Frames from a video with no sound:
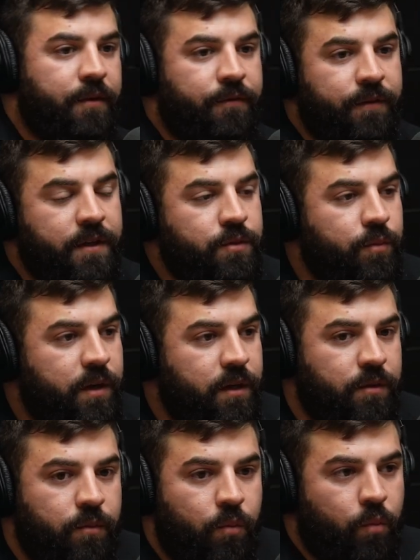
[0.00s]
of fits
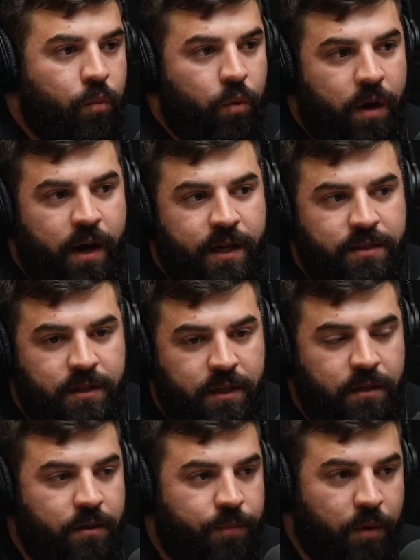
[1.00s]
with where I see the
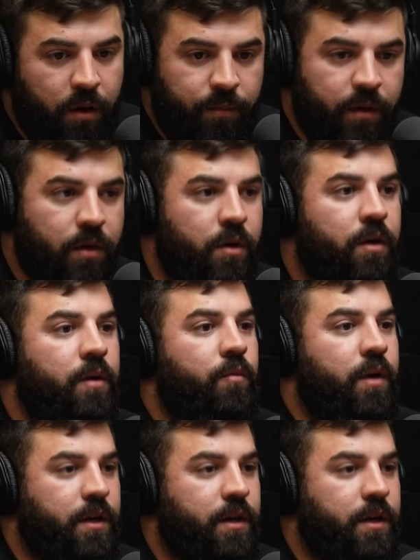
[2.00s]
department going and where I